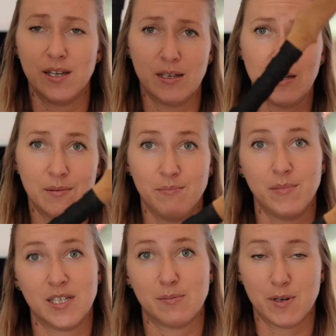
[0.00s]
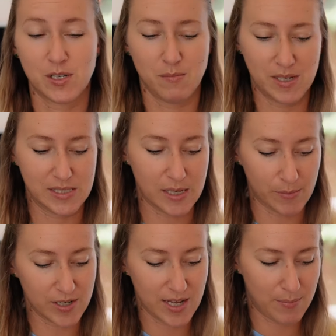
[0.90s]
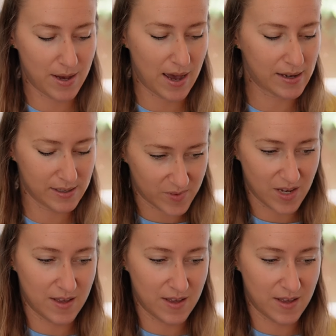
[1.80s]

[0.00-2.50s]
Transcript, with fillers: in, especially my summer day pack.